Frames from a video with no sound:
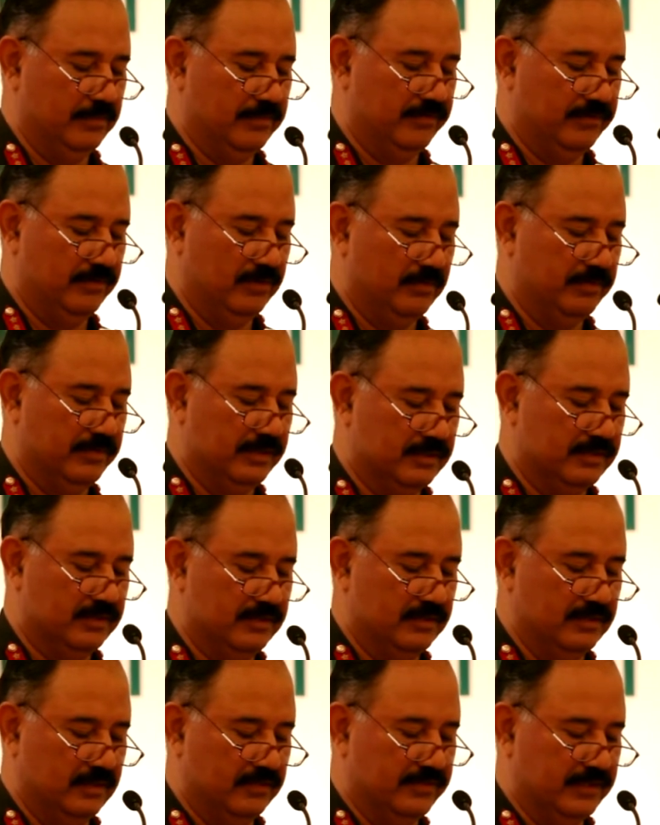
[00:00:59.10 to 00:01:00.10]

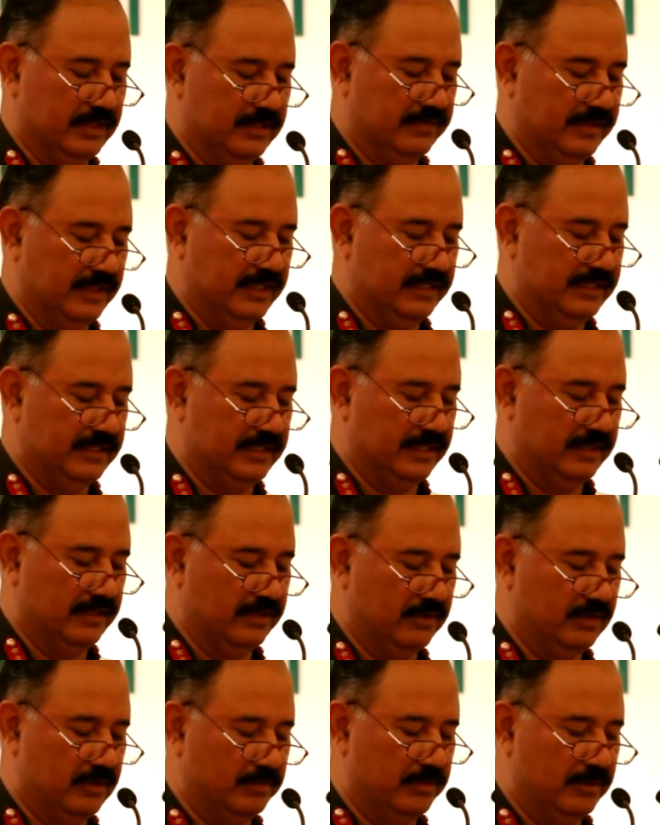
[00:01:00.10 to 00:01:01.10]
performance of a device
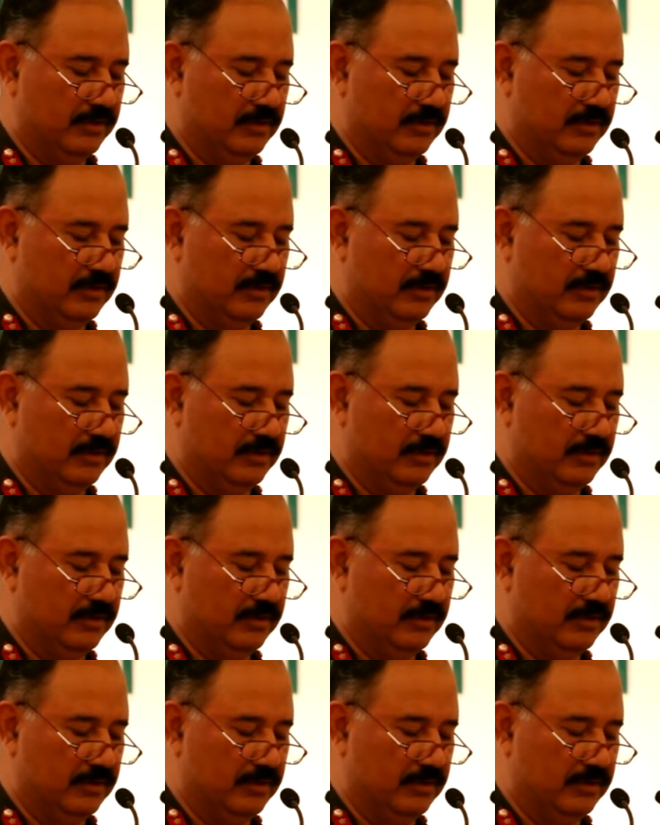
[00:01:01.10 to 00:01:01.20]
cannot be